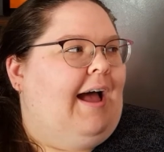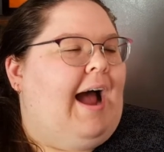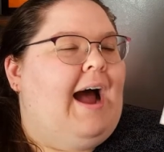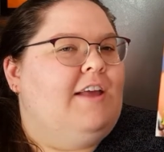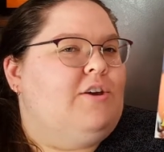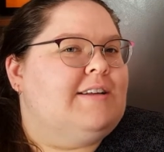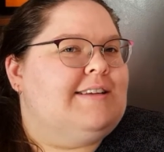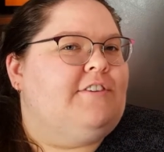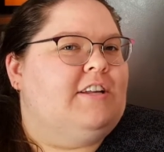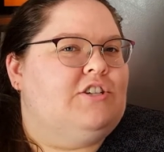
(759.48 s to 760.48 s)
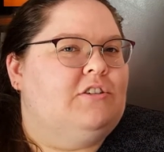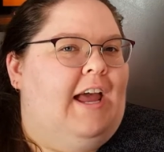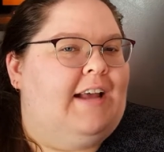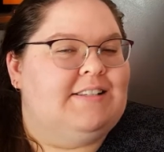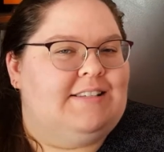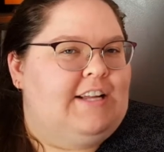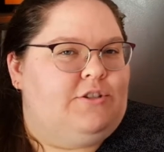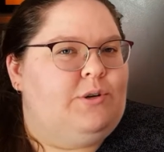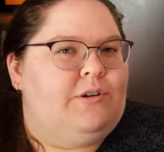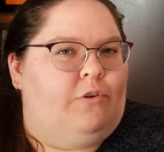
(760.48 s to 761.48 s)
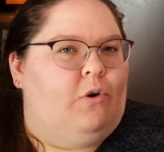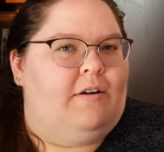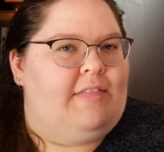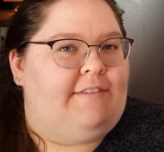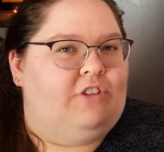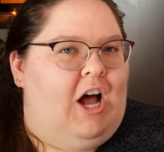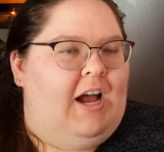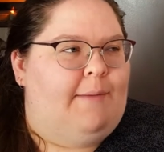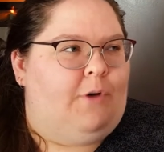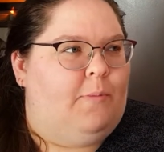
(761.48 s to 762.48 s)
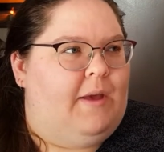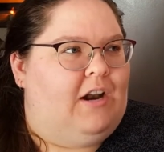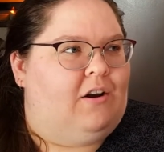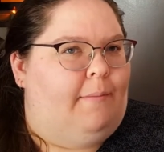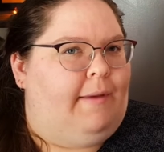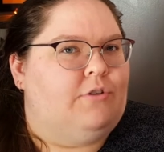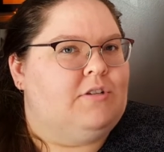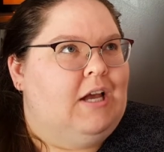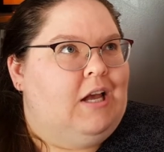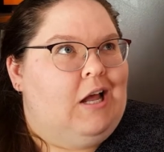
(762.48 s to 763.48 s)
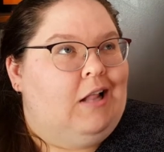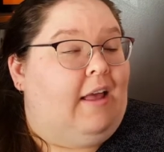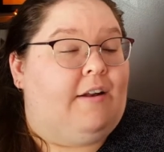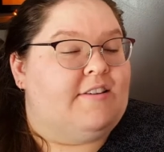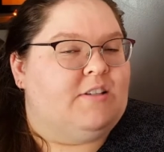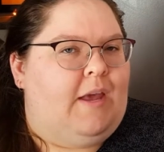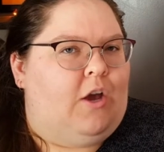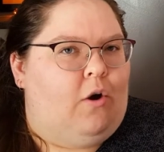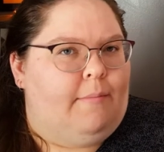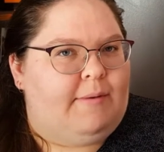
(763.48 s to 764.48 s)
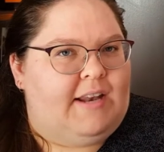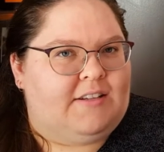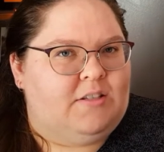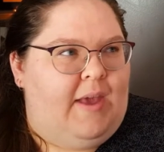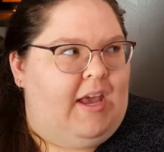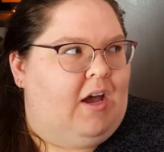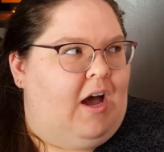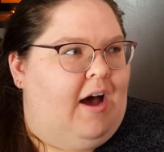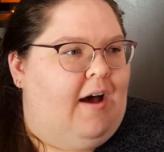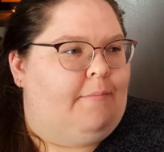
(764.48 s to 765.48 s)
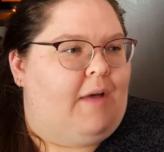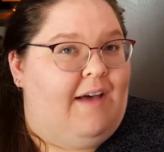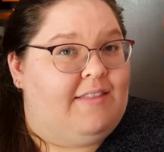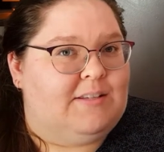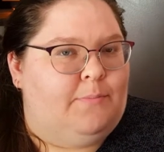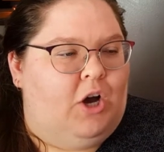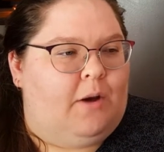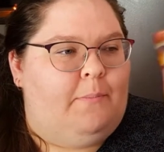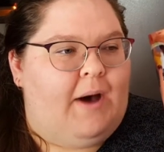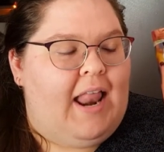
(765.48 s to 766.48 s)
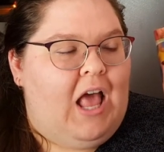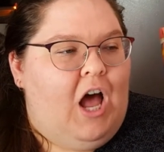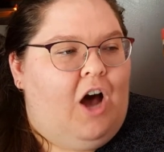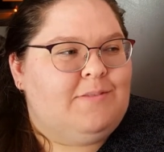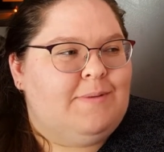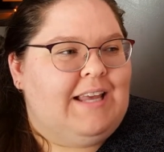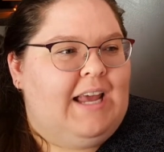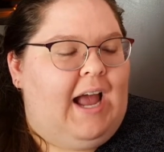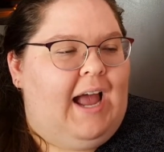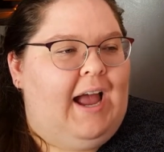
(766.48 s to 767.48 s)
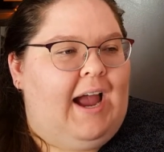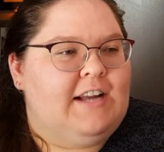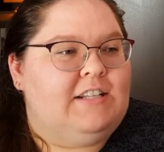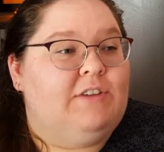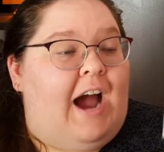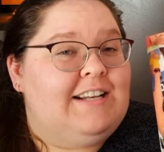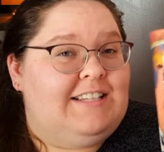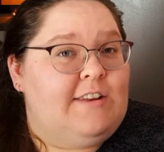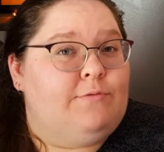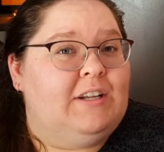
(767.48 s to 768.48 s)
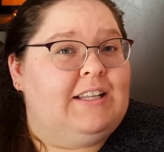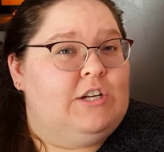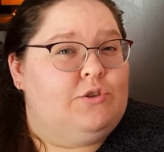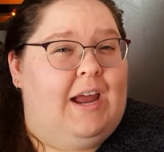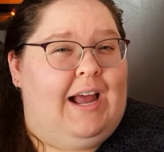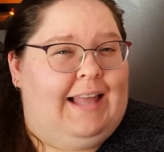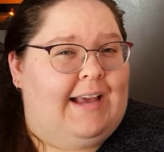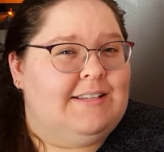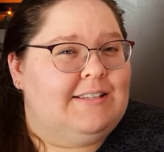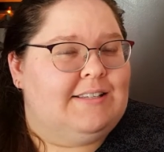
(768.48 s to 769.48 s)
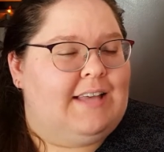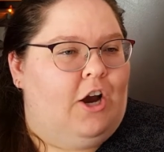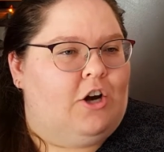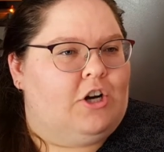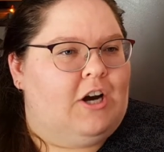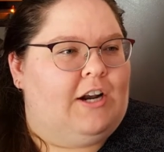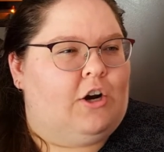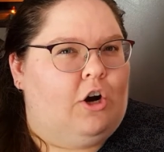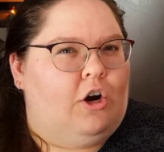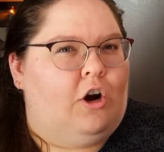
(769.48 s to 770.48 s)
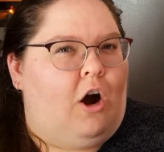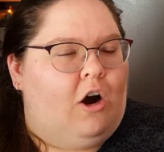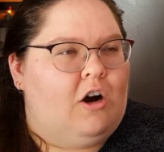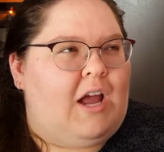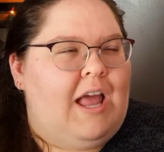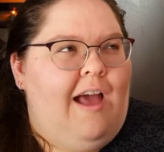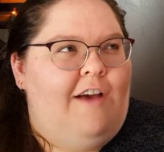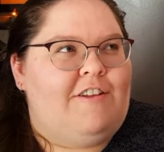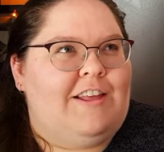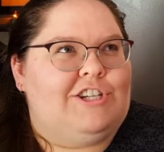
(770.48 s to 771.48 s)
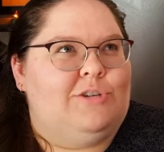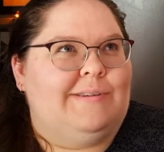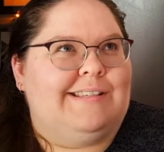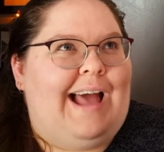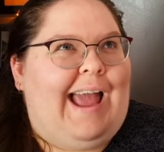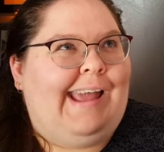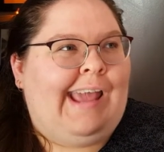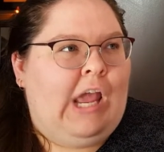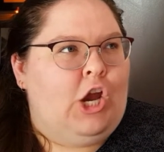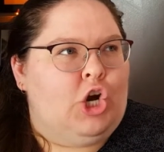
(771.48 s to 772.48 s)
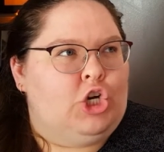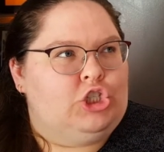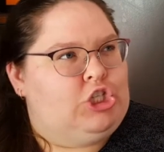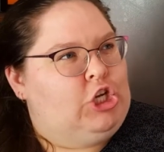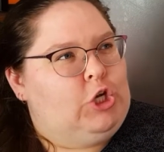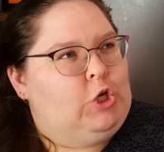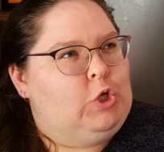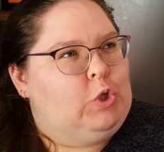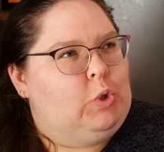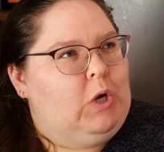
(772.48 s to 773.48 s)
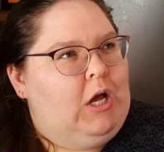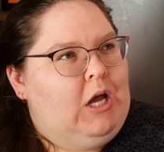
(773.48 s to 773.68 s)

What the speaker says: can definitely stay tuned for that vlog. I'm hoping it'll come out later this week or maybe next week on this book. But ultimately, I did really enjoy Alexis's character and her arc. I felt like she was a hair too